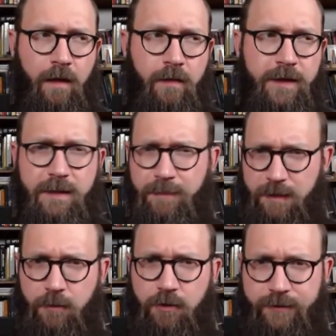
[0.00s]
It's a
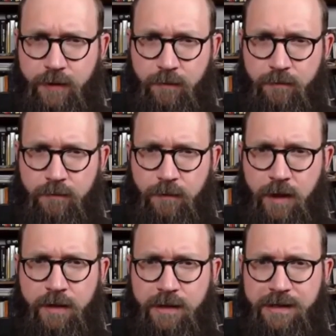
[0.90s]
polemical term,
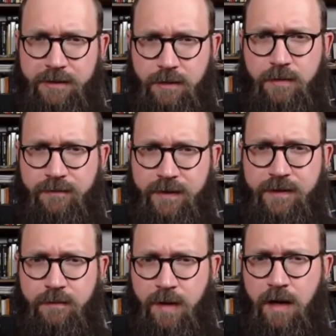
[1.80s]
right? It's a term
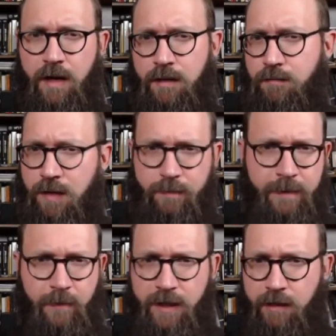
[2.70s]
invented by by
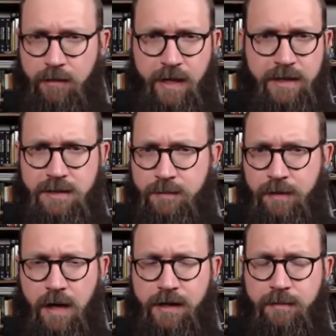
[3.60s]
people like Irenaeus and
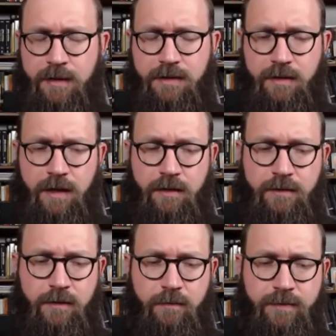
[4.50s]
Hippolytus, basically,
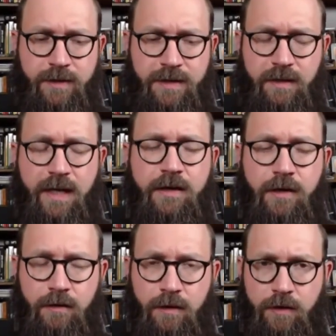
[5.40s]
to to
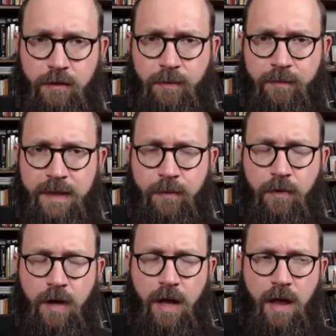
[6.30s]
slander a group of
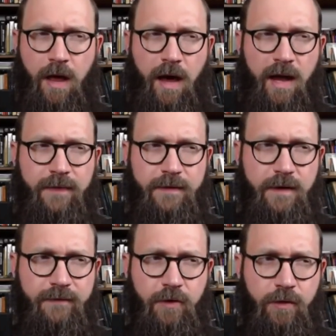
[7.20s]
people. I think that
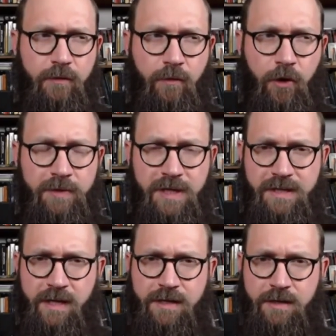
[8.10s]
if you were in Rome in the
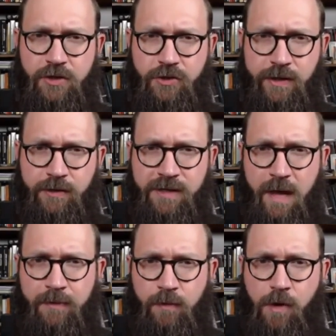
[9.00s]
second century and you just
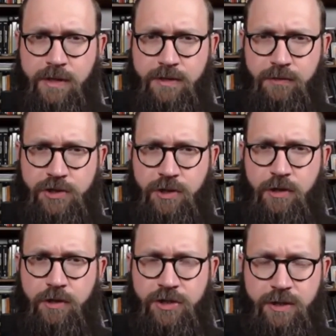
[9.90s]
happened to walk into a
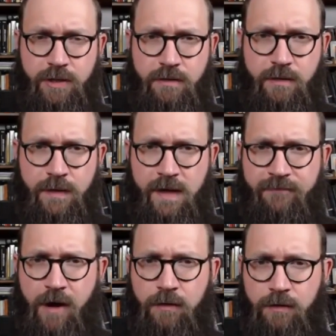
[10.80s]
church and and they
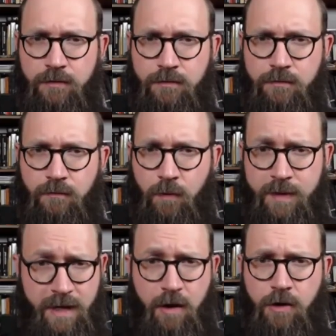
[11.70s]
followed what
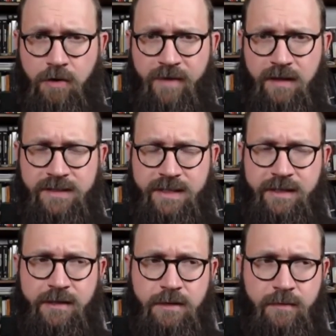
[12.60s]
we now call
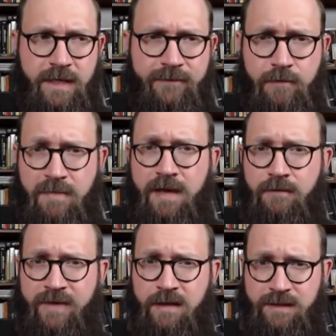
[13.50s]
Valentinianism, and if you met a
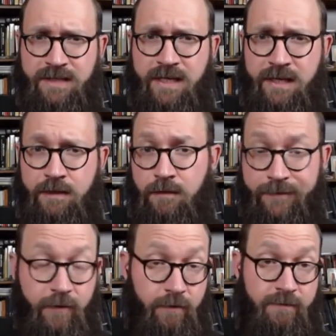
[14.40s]
Valentinian or
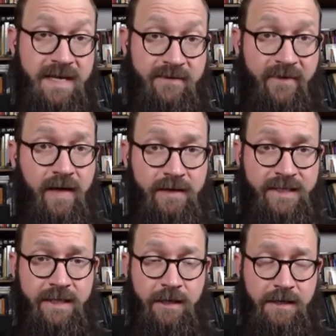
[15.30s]
if you were to meet
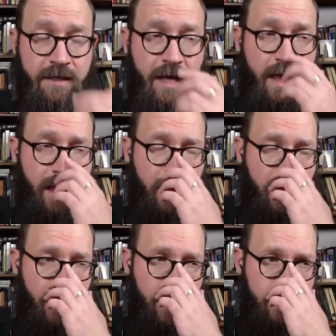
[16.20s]
Valentinus,
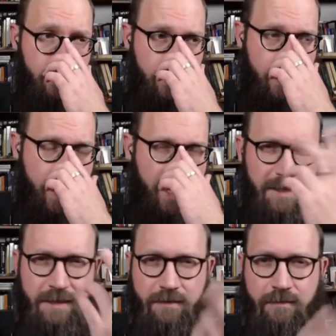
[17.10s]
and and
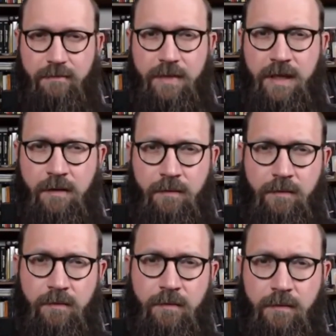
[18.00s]
ask
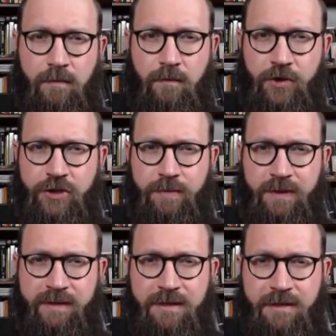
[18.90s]
him what's your
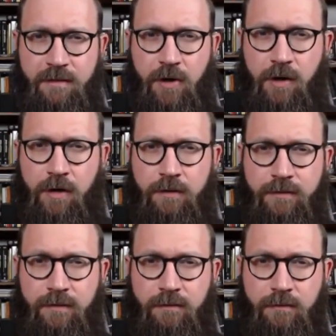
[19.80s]
belief system called,
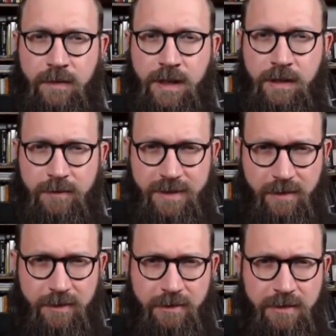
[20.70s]
he would
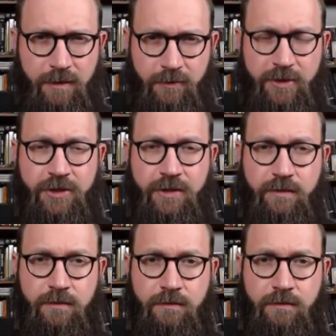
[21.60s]
tell you he's a Christian.